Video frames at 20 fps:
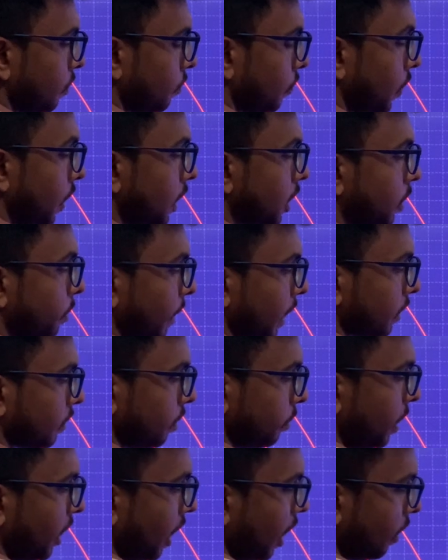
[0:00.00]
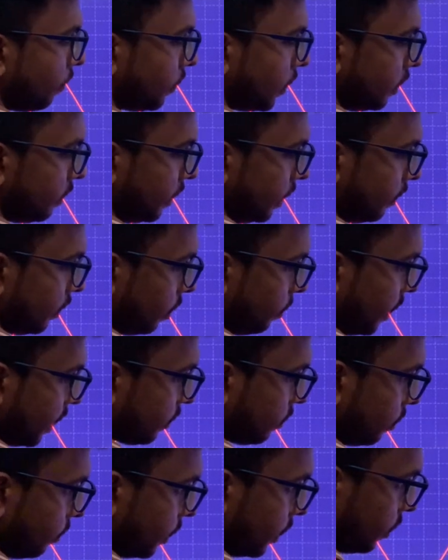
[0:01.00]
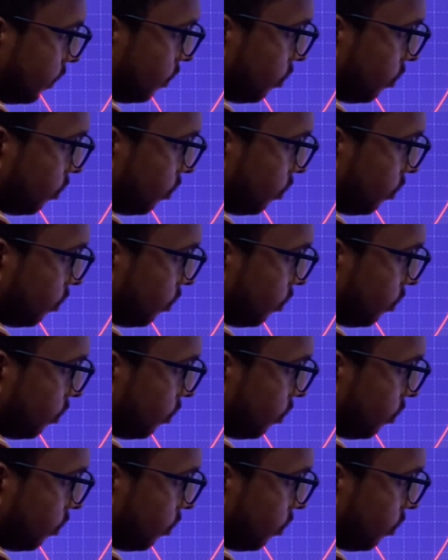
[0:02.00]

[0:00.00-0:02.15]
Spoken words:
First maxima after central maxima.